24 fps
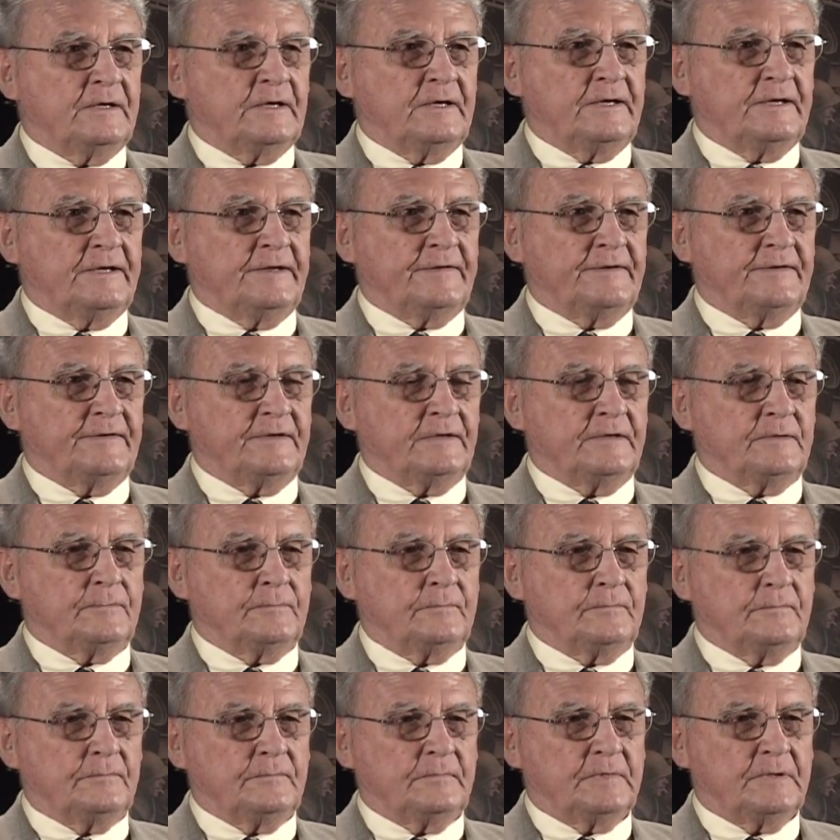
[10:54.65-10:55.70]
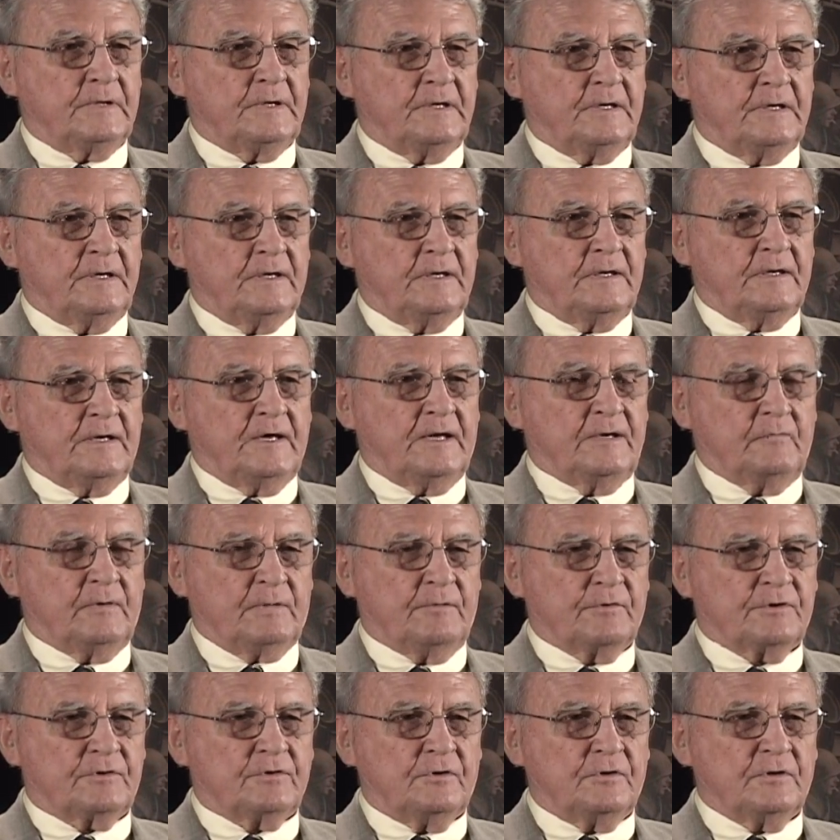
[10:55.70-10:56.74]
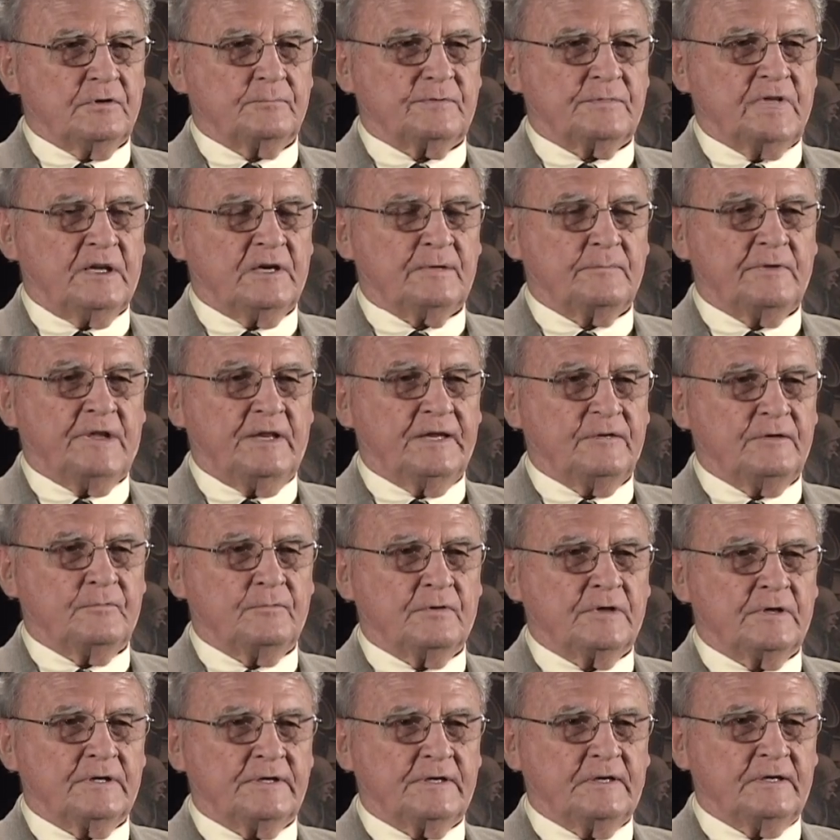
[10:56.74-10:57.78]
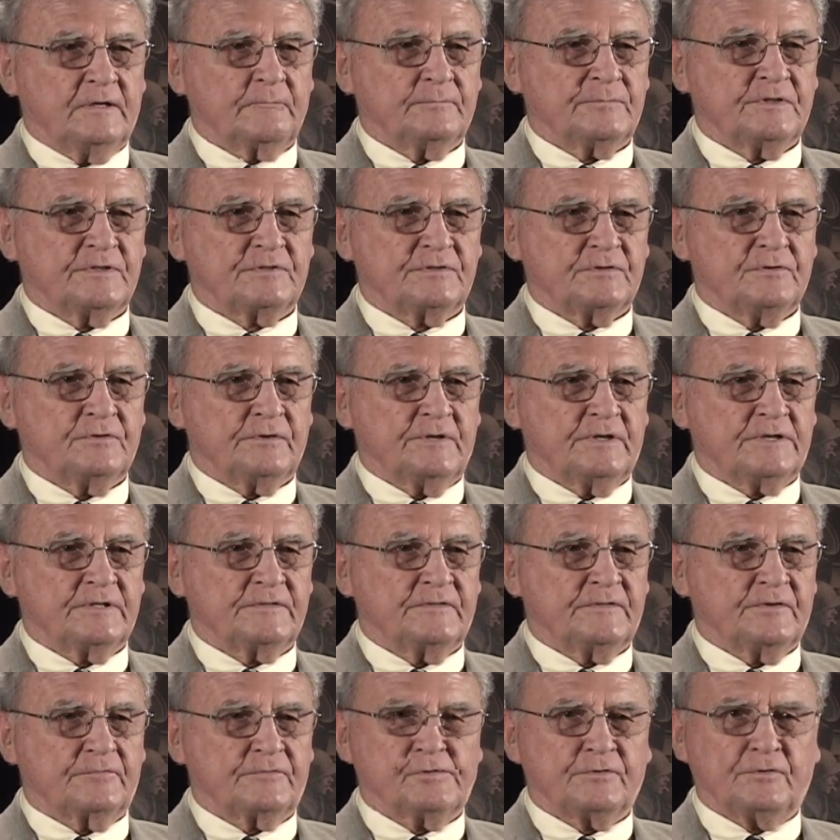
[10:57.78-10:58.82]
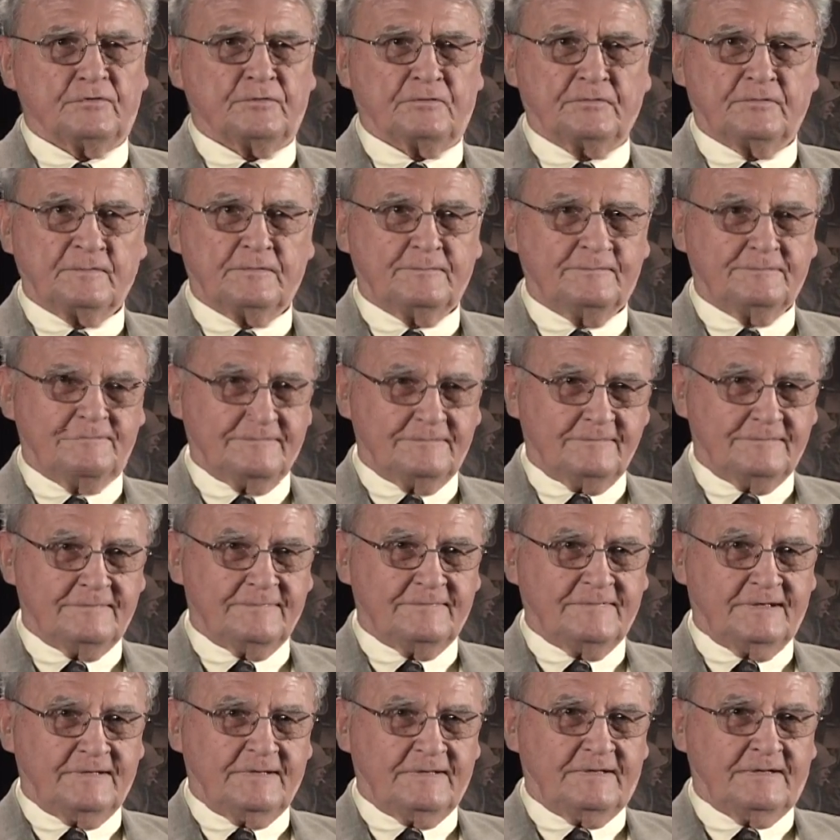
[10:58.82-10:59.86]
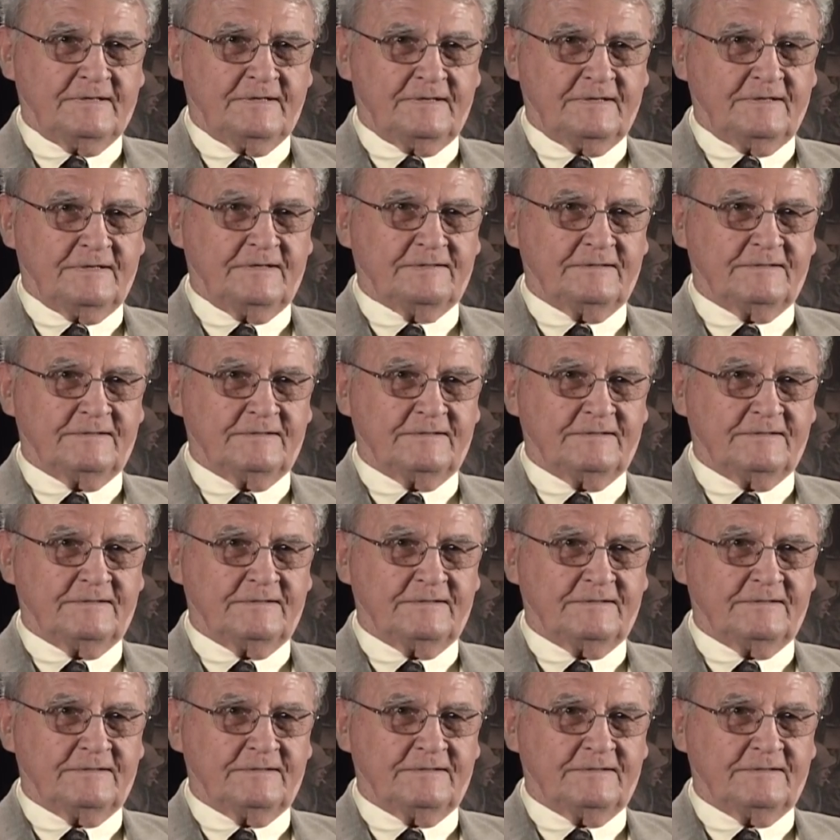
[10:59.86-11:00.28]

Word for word: And, um, and we were told them, tell them anything you want to tell them, just so it isn't the truth. Oh.